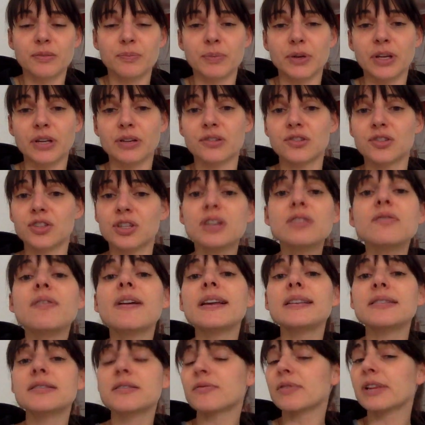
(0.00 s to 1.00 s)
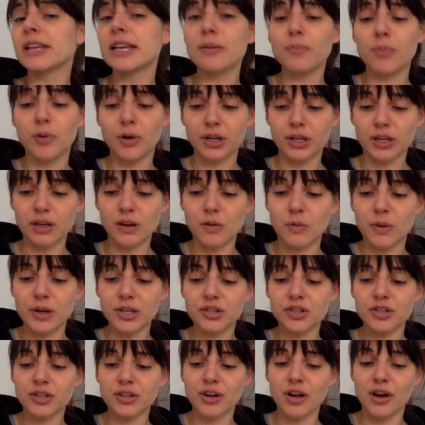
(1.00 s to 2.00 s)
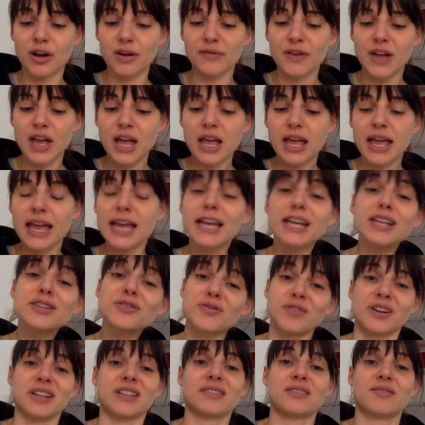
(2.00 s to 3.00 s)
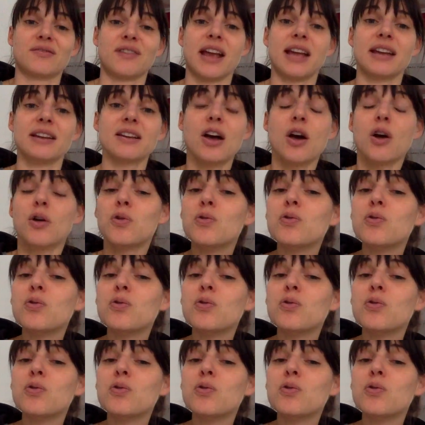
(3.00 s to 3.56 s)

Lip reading: because she raised a really important question of interest, right?